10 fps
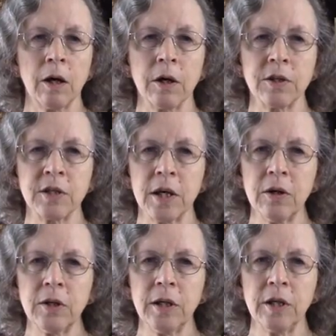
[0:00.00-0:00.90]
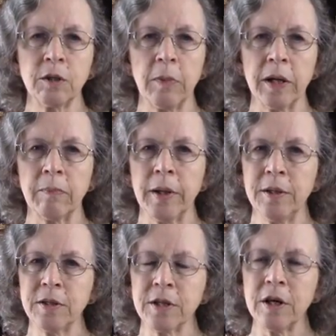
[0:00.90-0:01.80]
On Saturday, his back
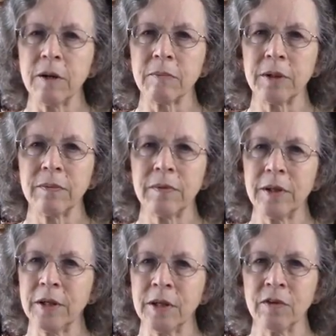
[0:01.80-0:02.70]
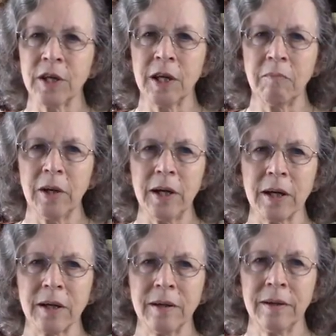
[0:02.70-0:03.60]
pain stopped, and it never came
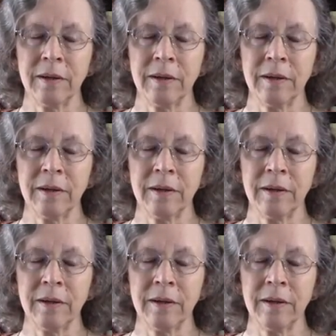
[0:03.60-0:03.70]
back.